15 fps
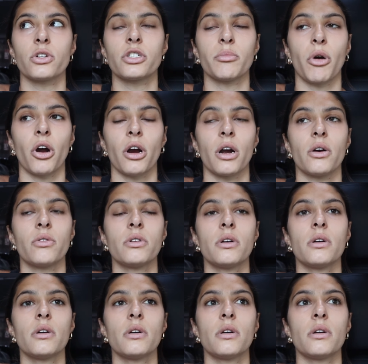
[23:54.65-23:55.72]
tomorrow
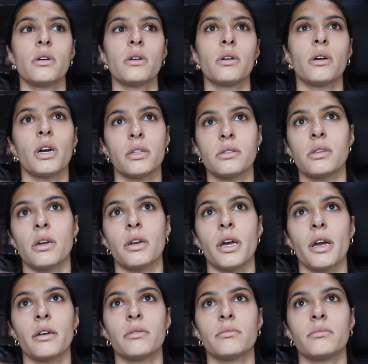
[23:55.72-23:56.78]
and
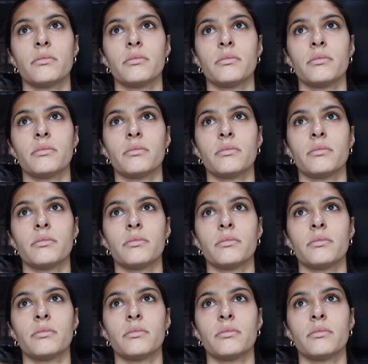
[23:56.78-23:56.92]
Sunday.